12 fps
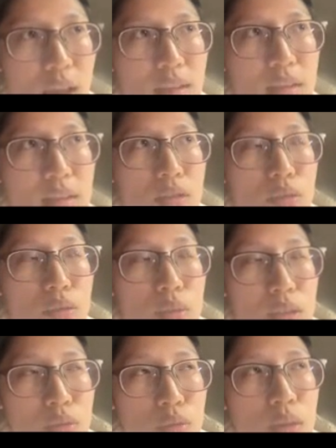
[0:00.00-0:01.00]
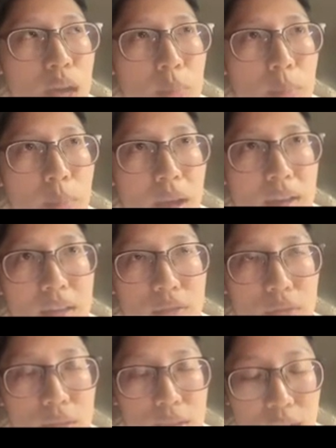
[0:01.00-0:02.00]
and you need to combine
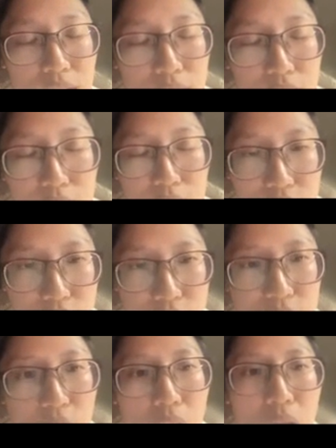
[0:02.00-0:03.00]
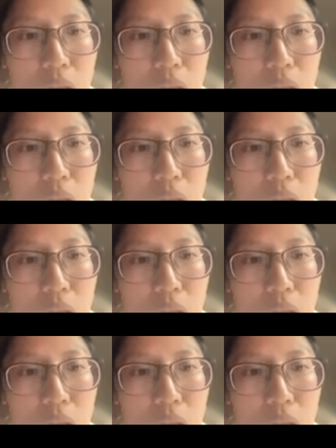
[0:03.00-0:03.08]
different technologies.